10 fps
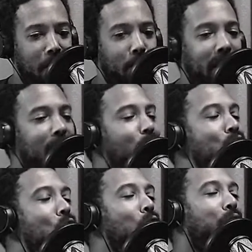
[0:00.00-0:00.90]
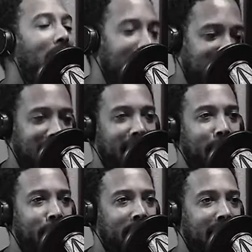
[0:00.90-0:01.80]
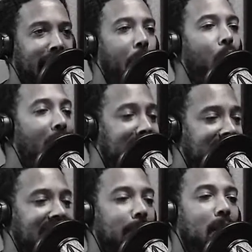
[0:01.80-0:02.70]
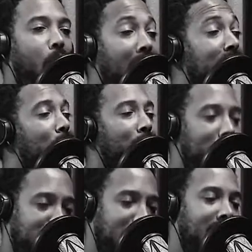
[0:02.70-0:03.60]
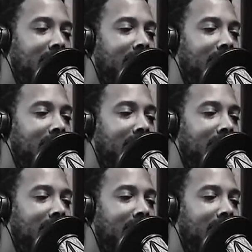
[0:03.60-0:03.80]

But if you thinking that racism and white supremacy